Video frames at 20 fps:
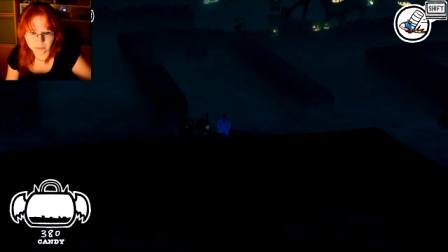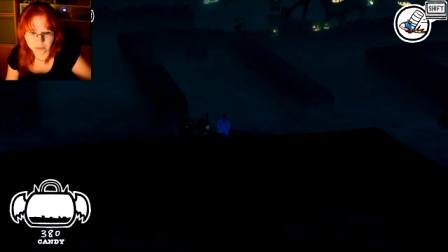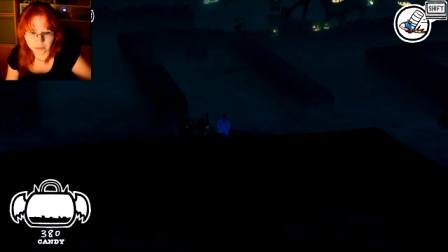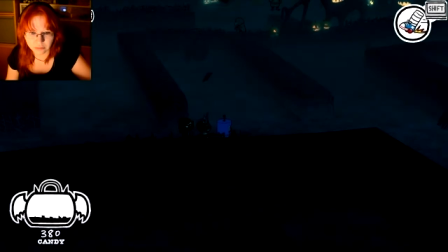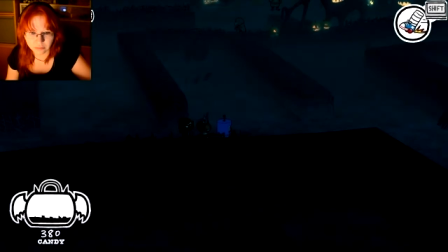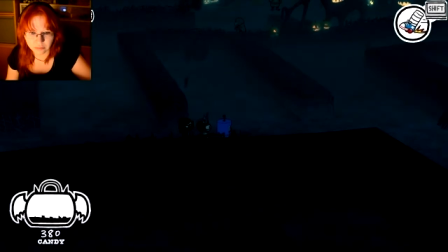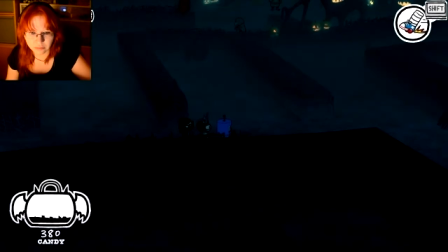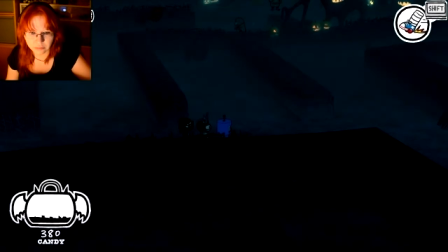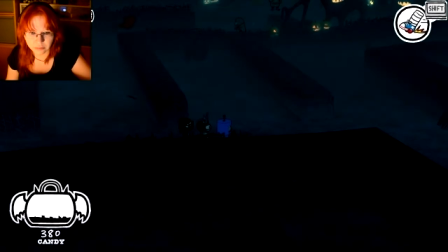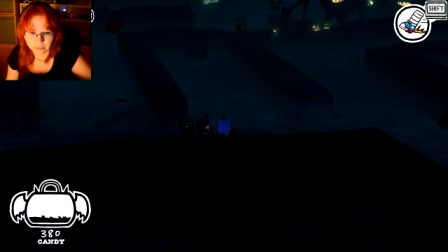now?
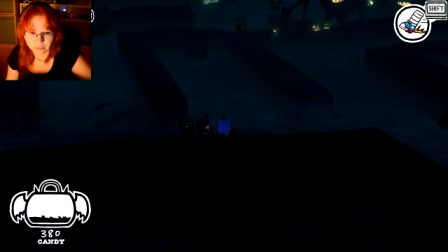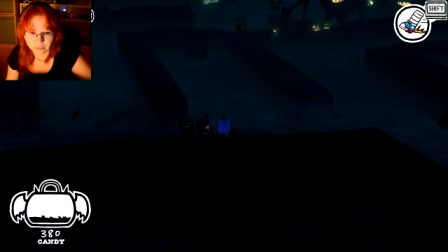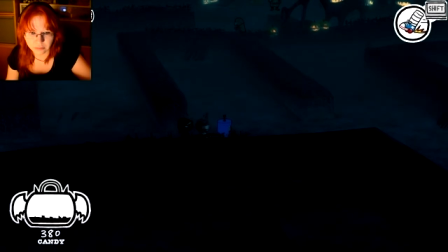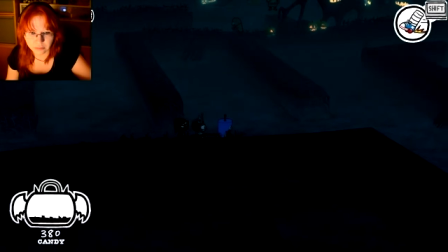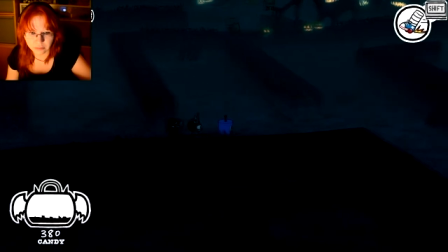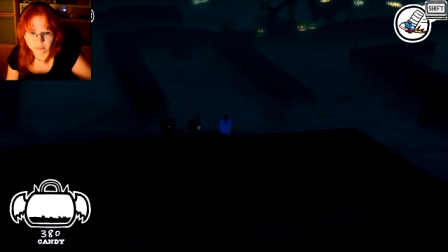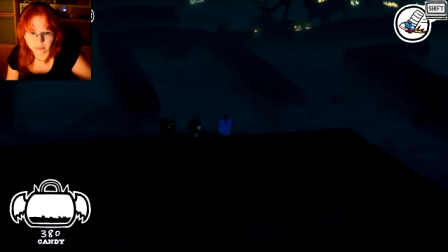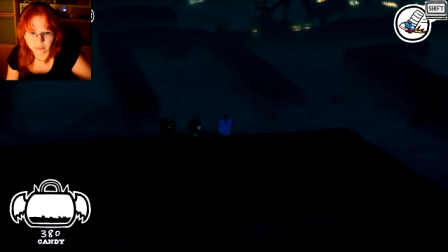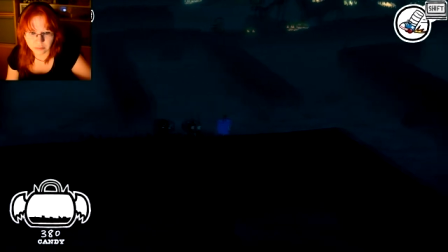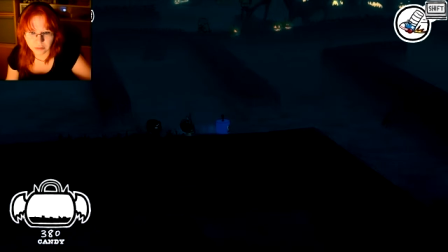
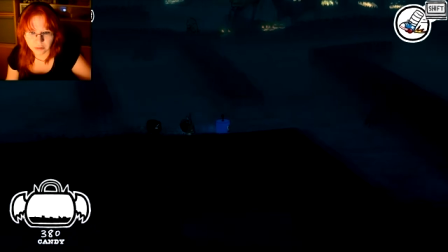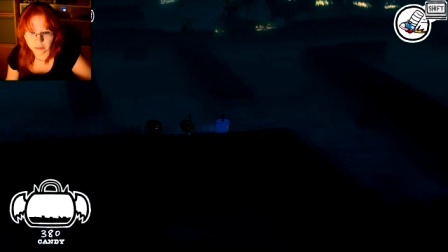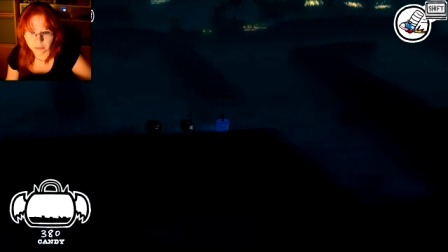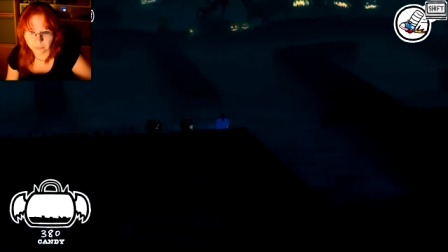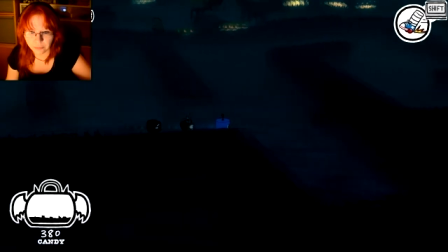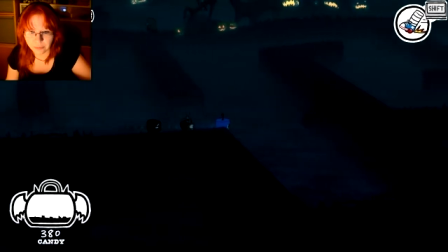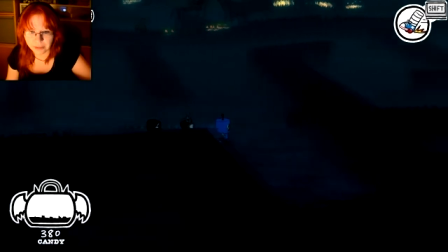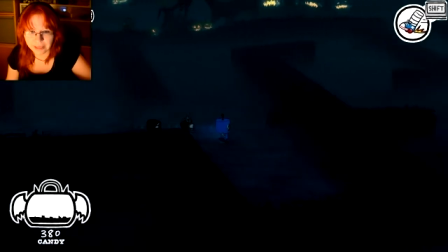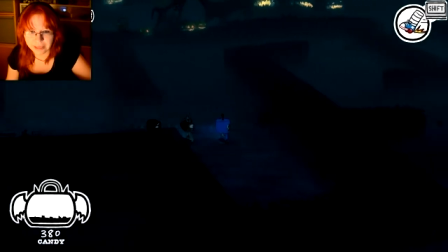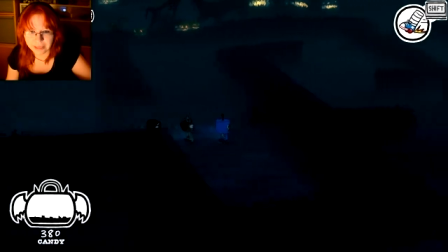
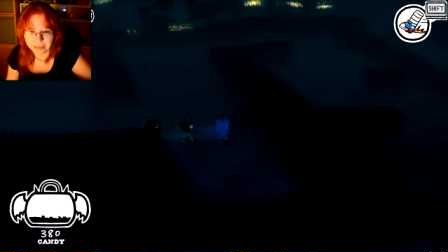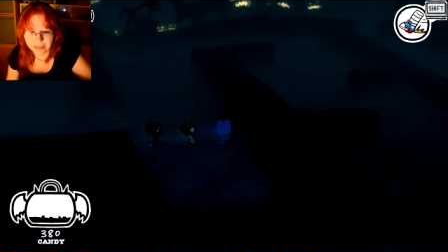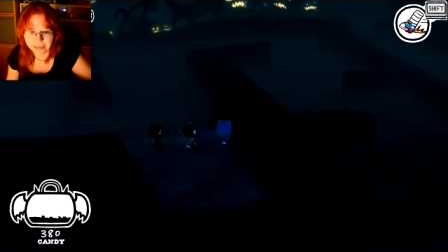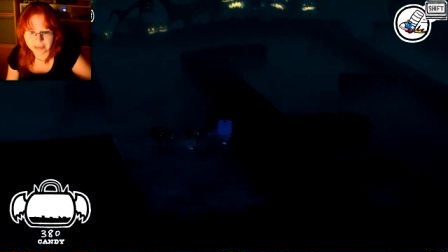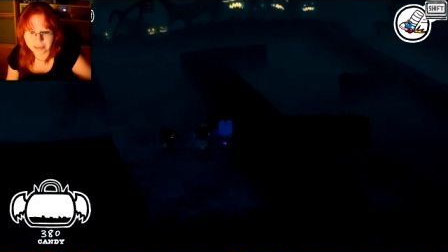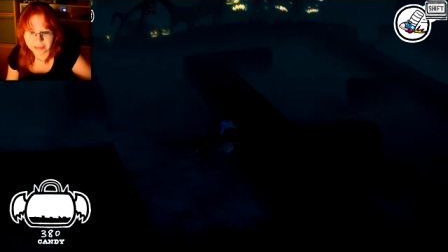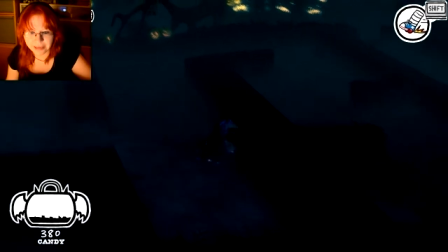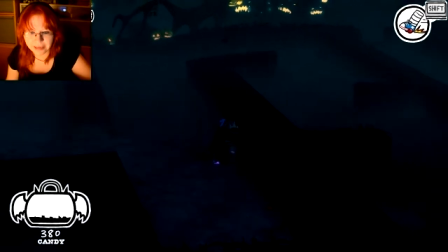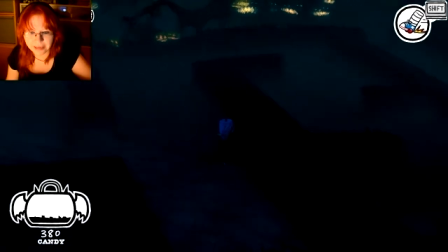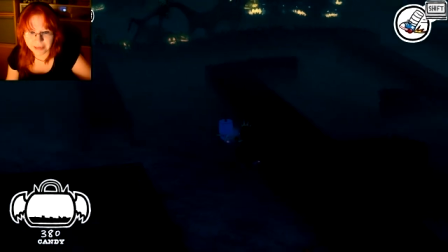
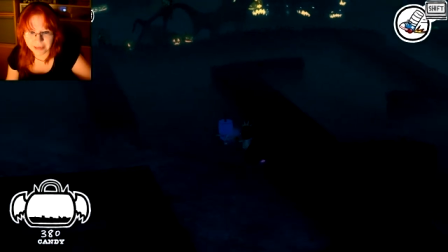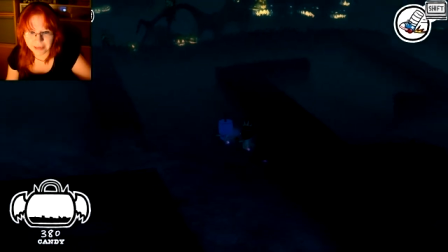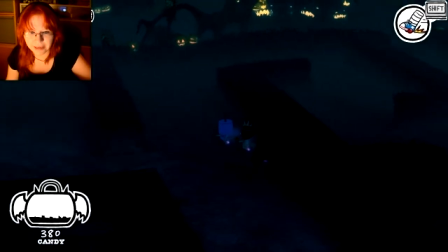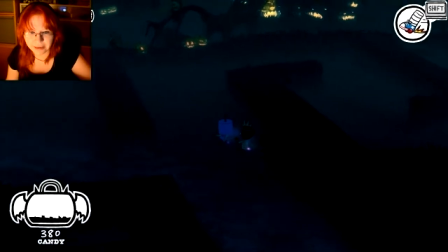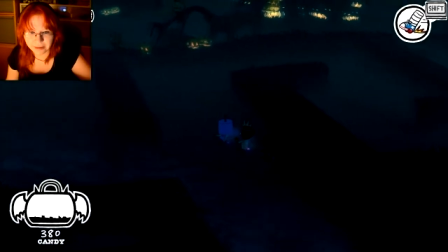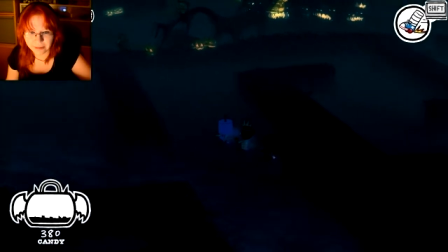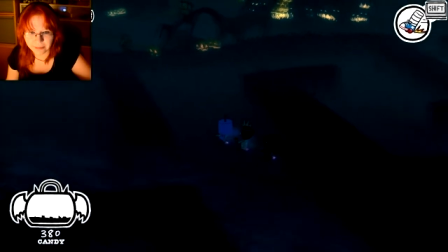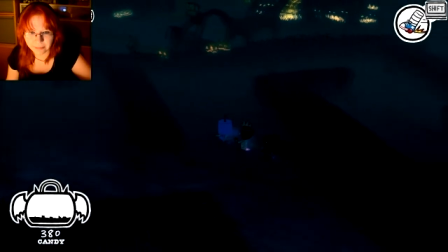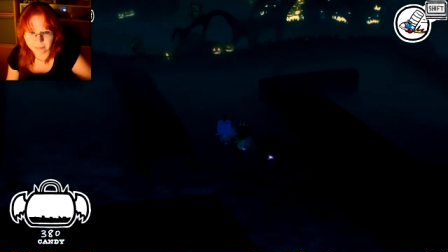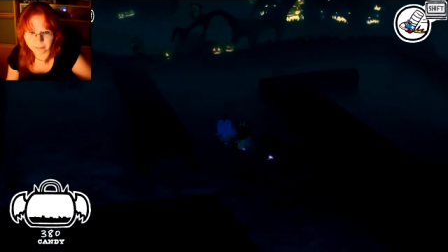Whee!